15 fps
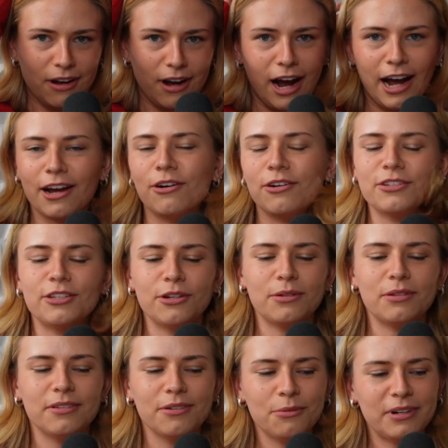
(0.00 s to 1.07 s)
I
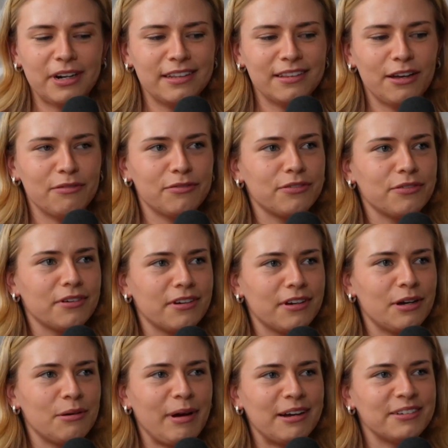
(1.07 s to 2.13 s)
also, what I love
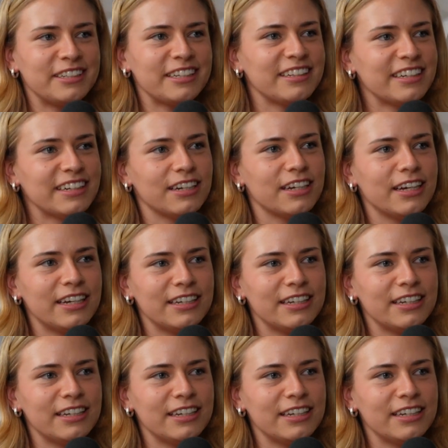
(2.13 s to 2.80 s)
about Dylan